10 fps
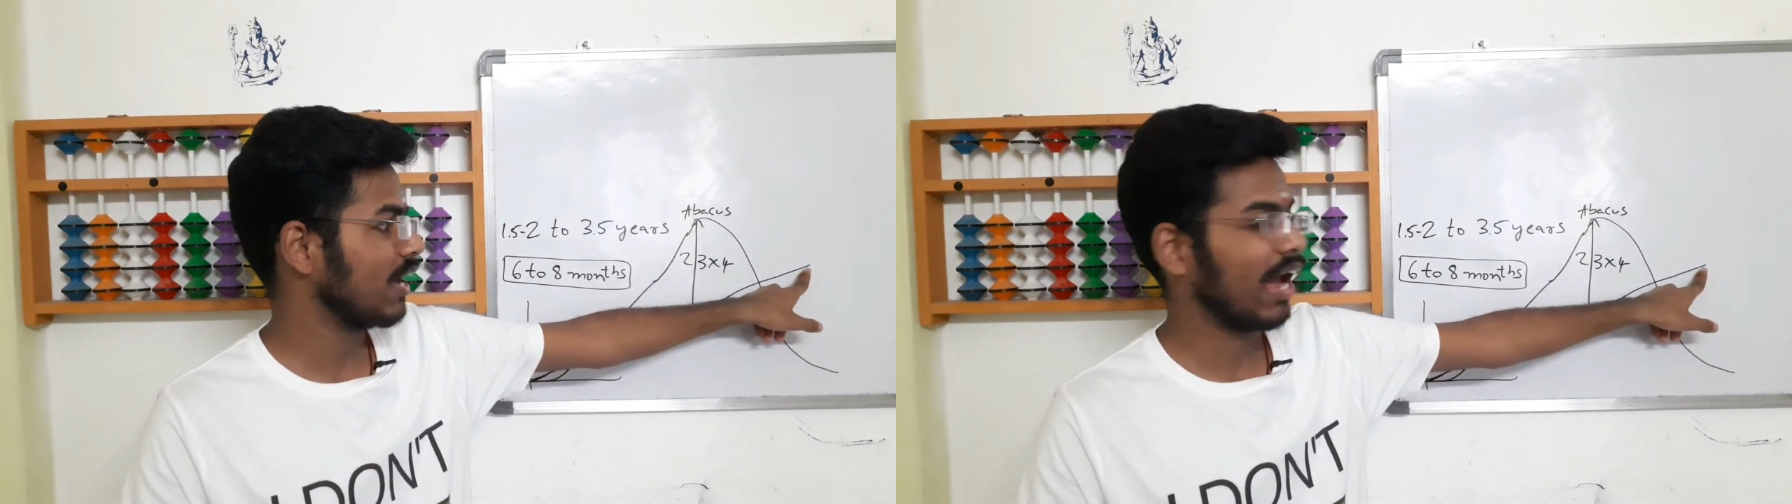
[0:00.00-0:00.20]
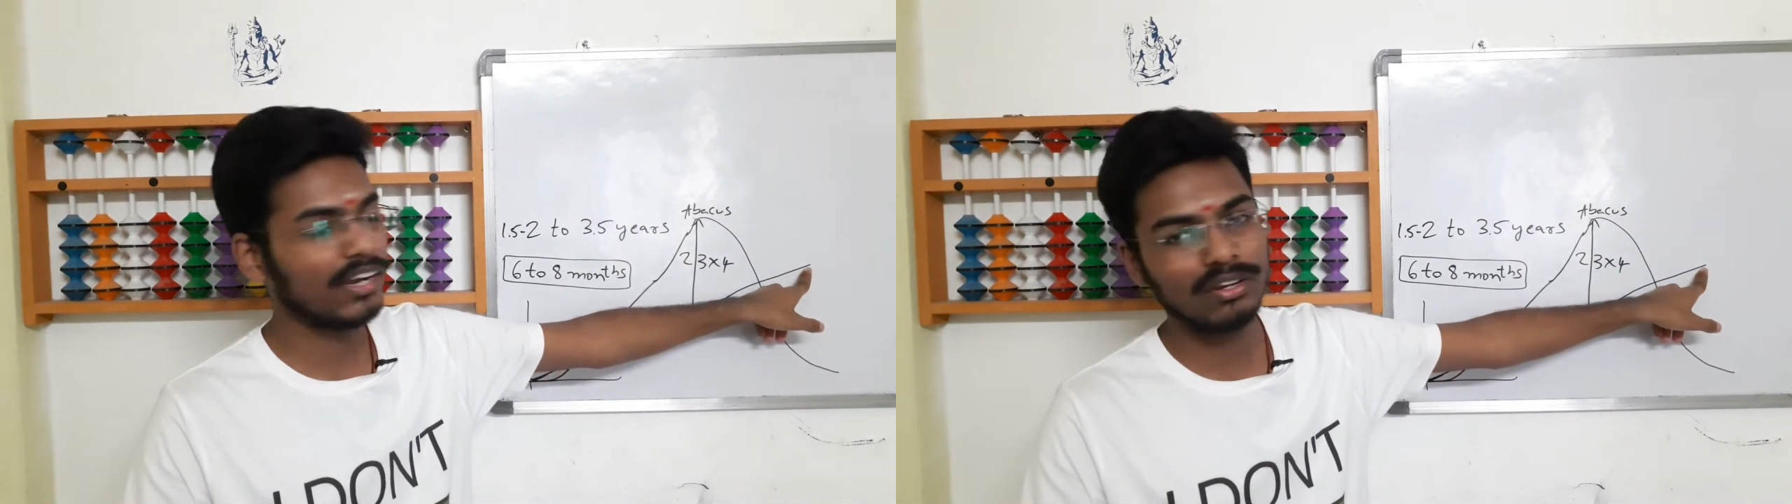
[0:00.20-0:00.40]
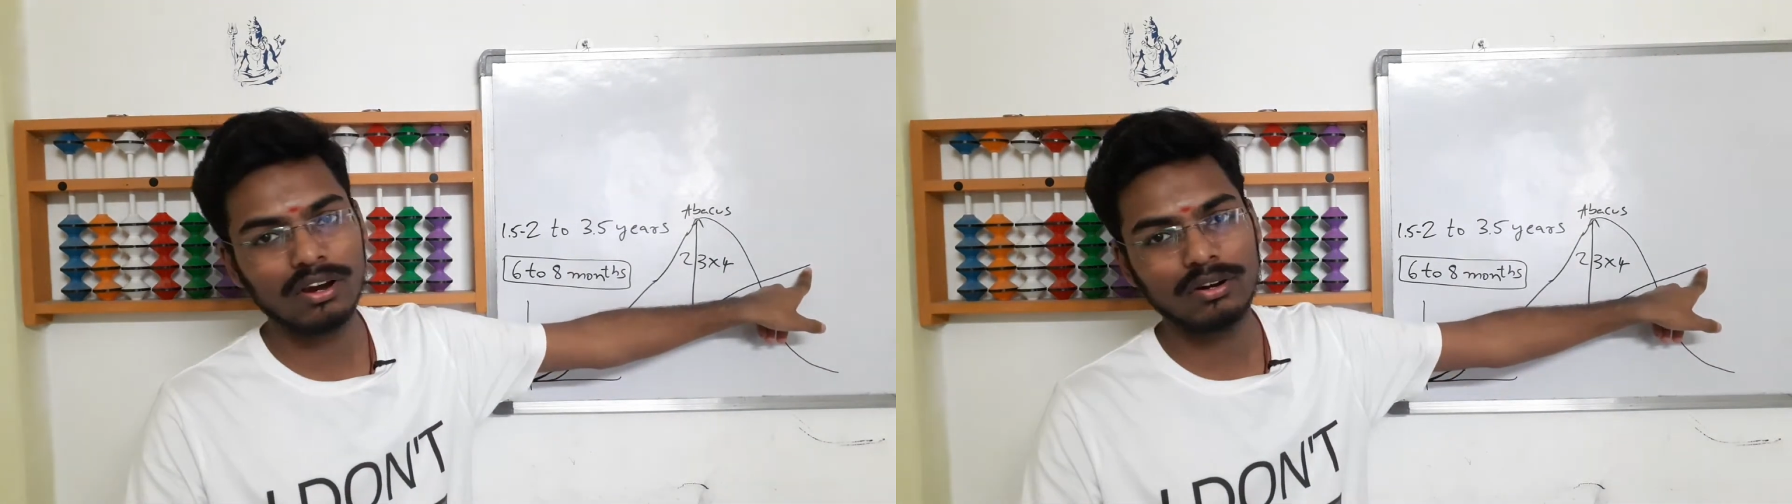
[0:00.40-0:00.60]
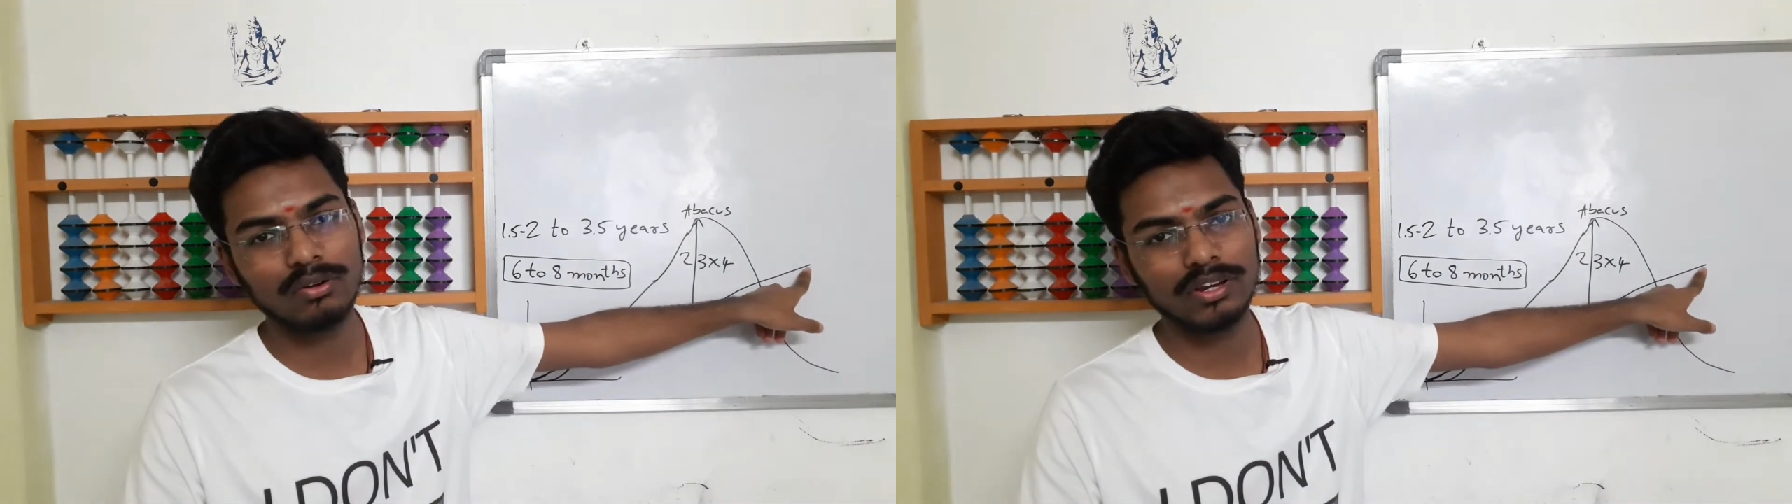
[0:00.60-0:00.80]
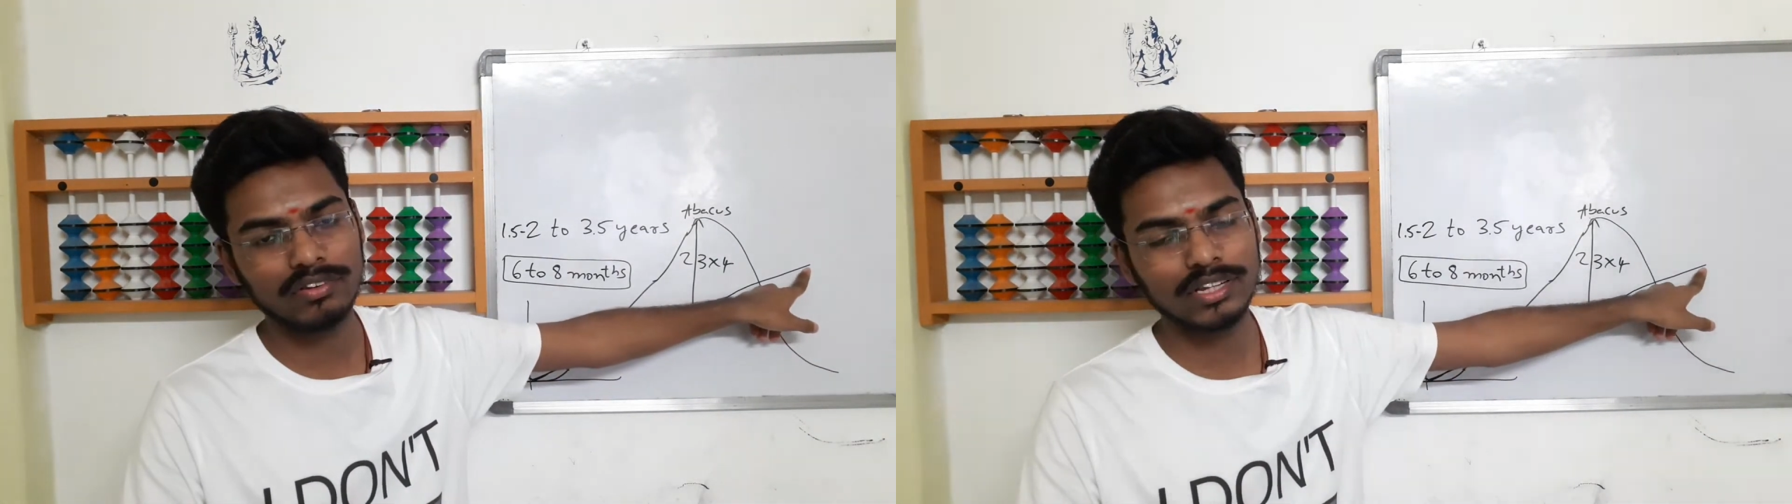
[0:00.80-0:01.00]
and you are
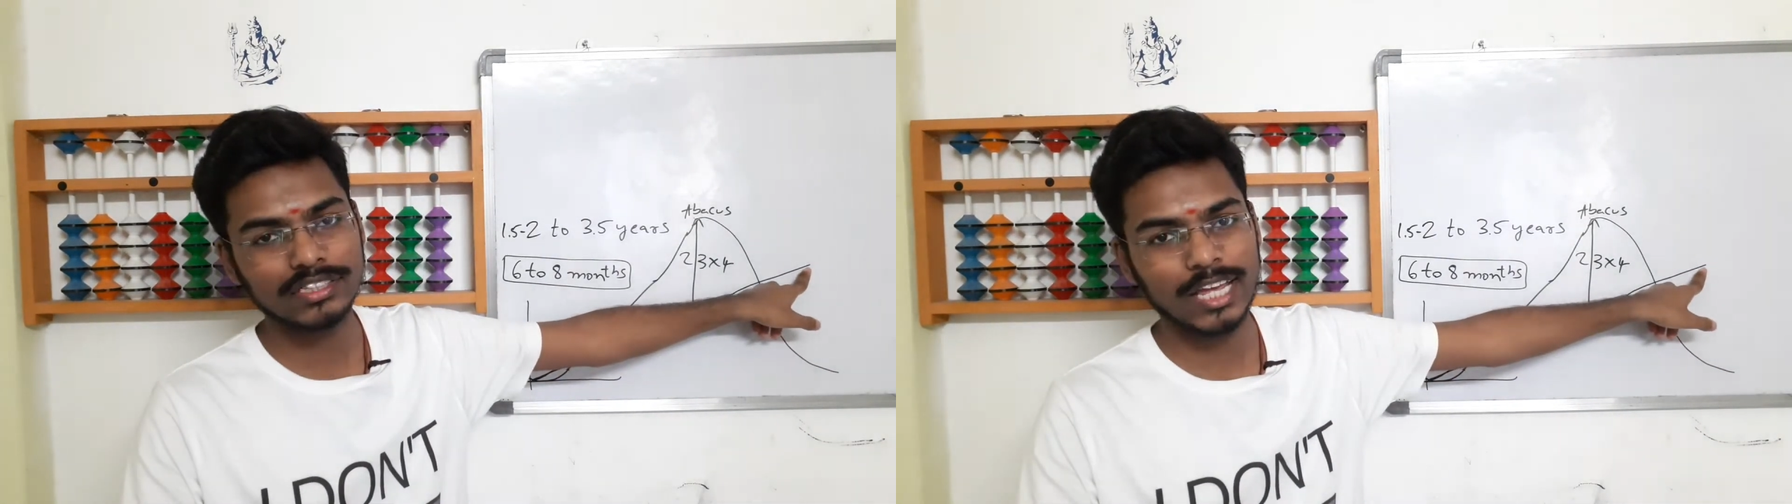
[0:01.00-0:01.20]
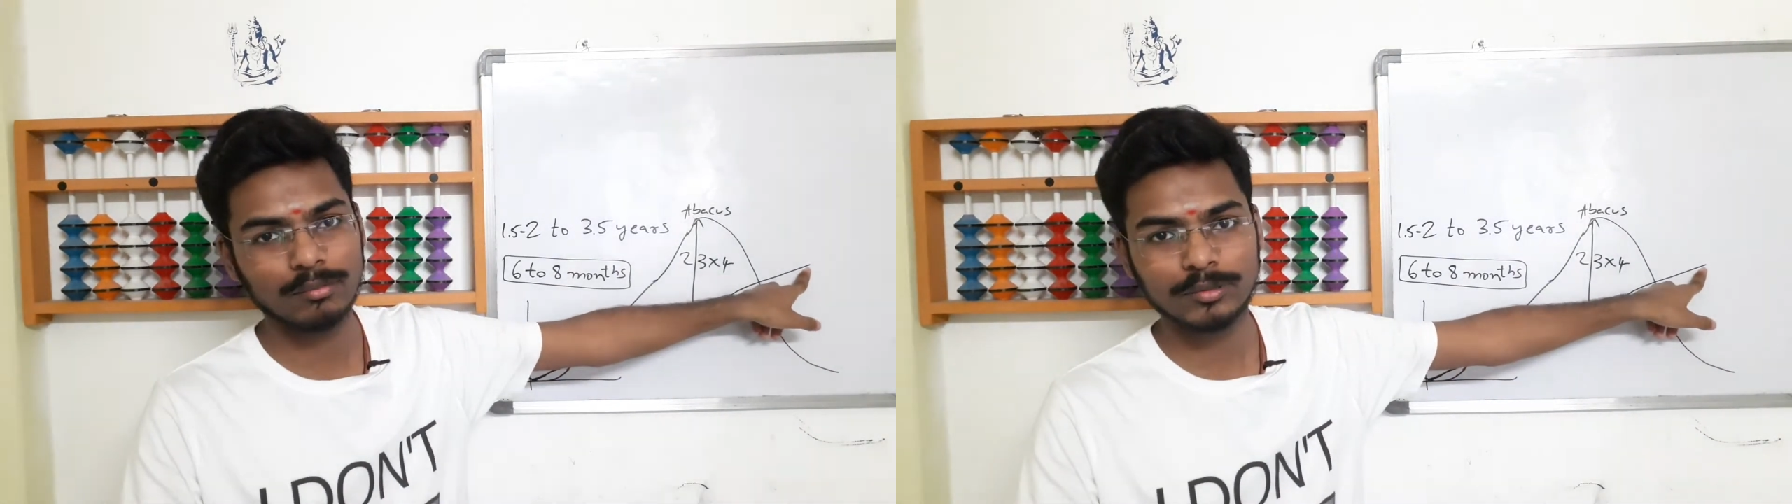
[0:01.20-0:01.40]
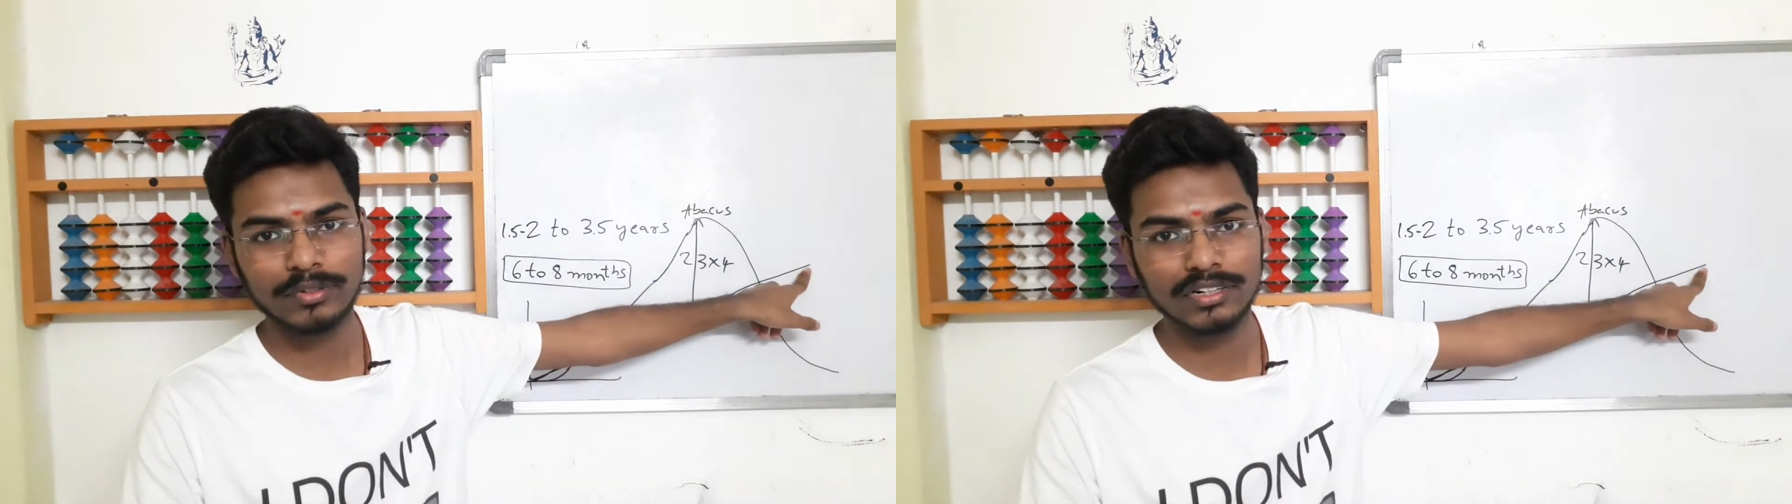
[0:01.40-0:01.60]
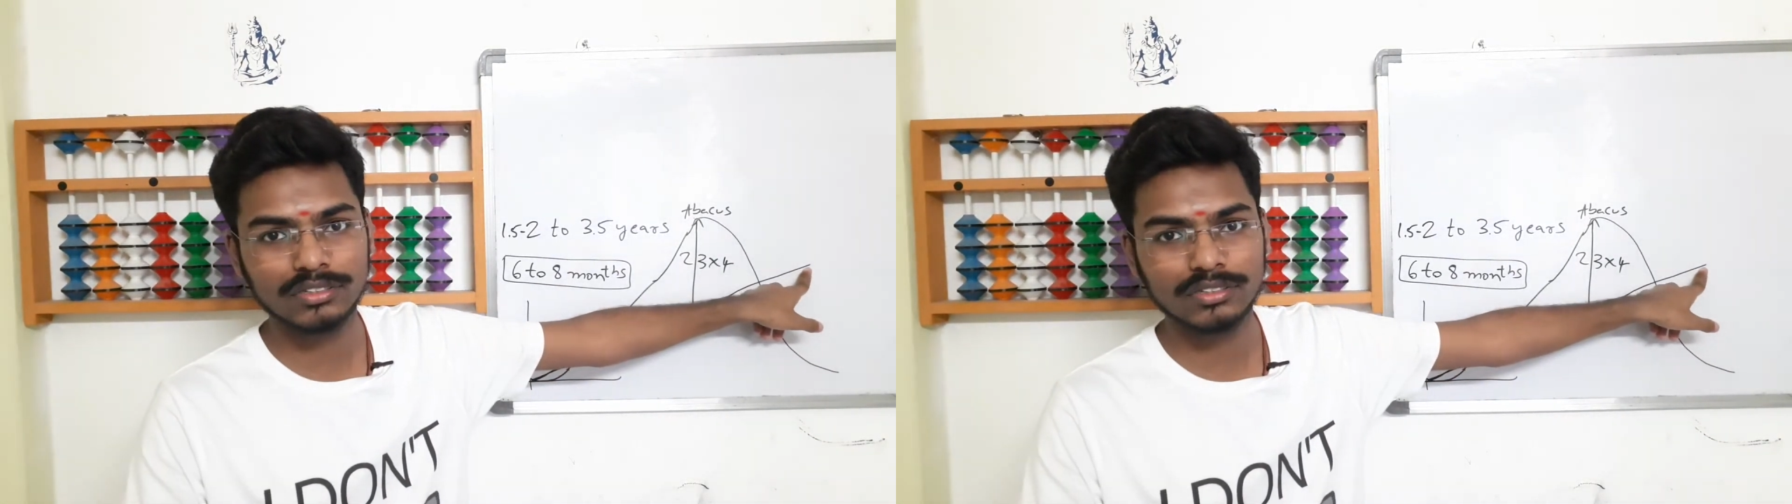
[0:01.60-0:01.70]
doing with the same speed.